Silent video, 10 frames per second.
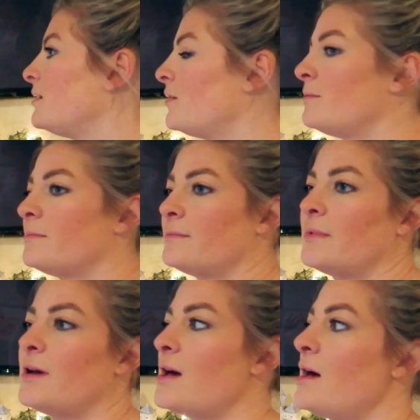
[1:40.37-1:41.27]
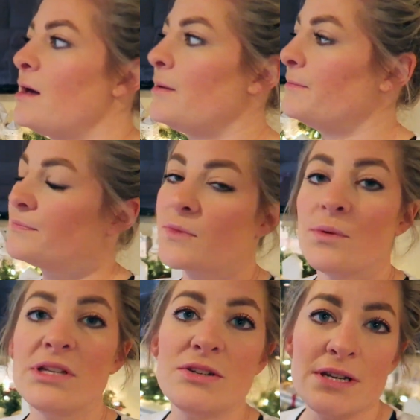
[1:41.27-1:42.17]
No. Um,
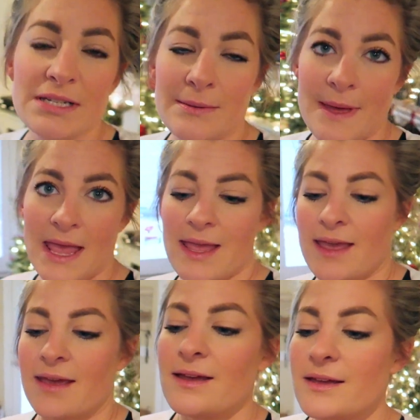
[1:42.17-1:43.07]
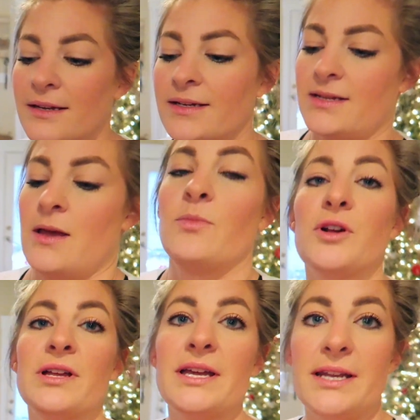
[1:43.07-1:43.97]
we do need to make
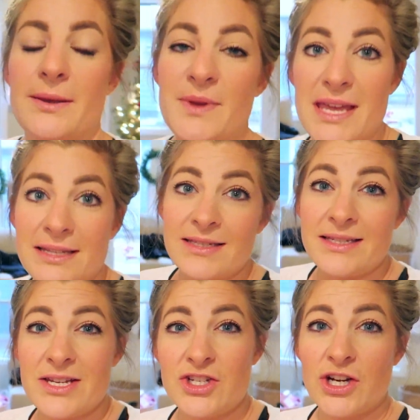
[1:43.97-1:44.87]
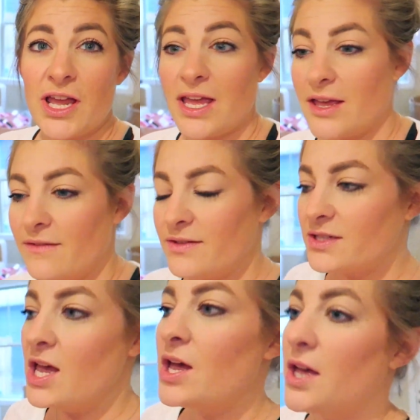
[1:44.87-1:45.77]
Brooklyn and Mackenzie's teacher gifts
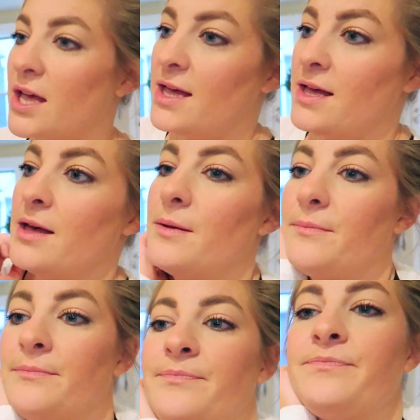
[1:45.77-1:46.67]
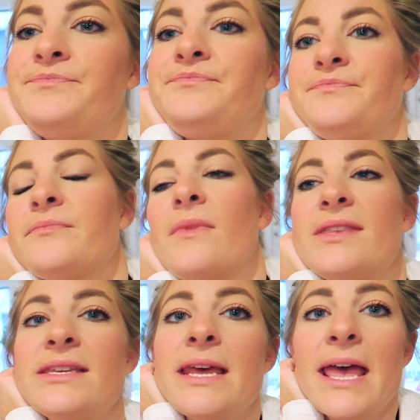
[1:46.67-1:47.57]
um,
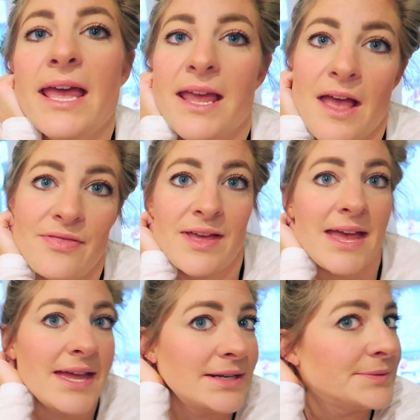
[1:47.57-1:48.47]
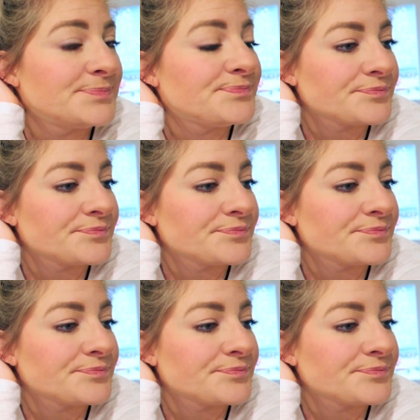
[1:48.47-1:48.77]
today. And then